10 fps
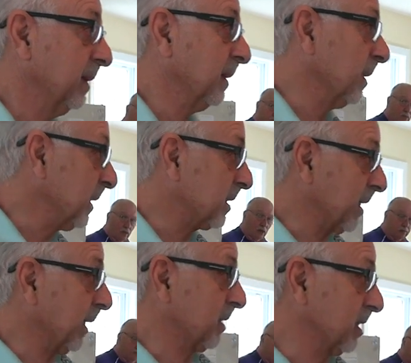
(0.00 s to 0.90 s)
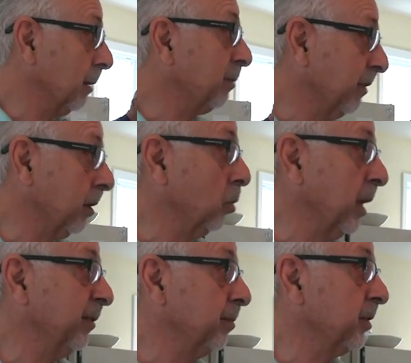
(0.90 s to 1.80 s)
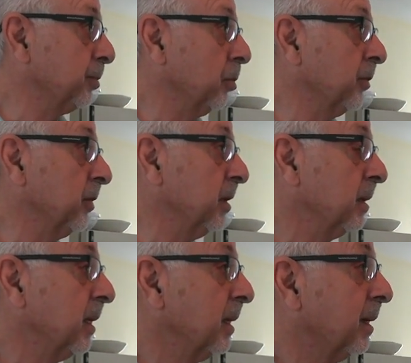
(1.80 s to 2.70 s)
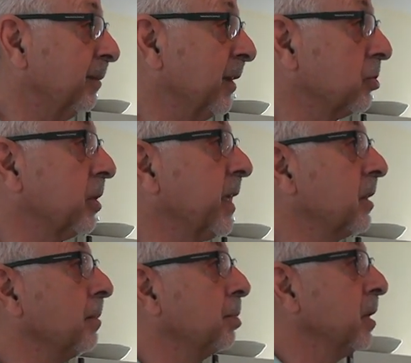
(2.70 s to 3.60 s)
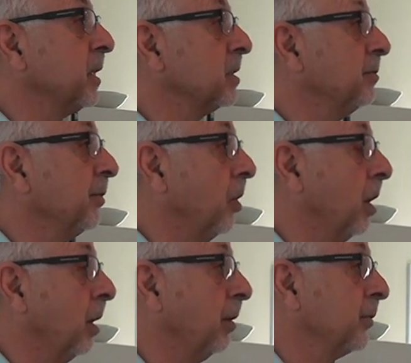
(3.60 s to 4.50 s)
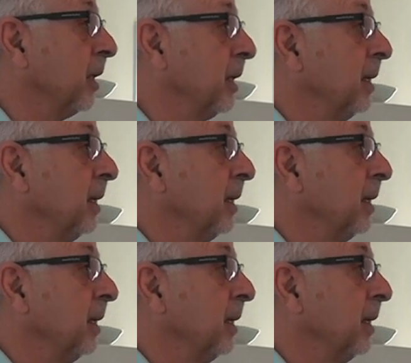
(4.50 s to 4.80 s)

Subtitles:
at least get some of it away from this person. Eventually got the police involved.